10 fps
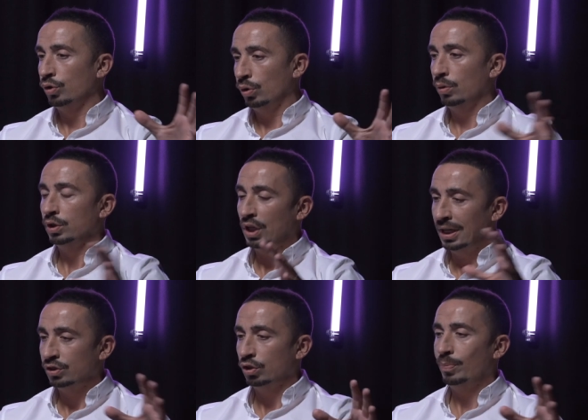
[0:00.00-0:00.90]
doing,
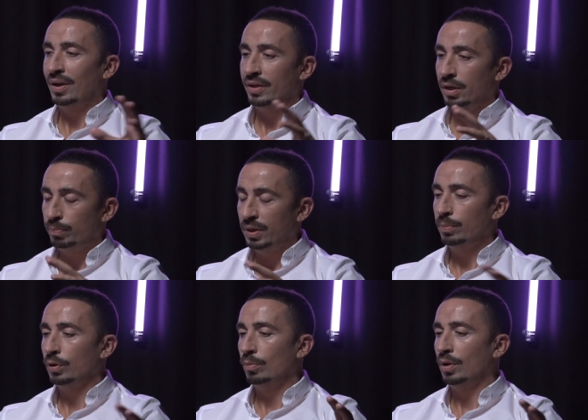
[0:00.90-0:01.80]
change it up, and then
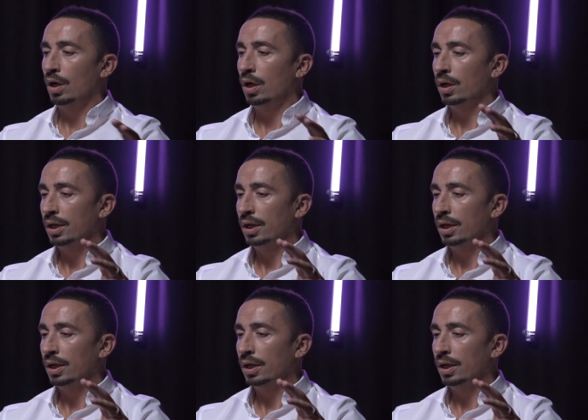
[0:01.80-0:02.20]
people come along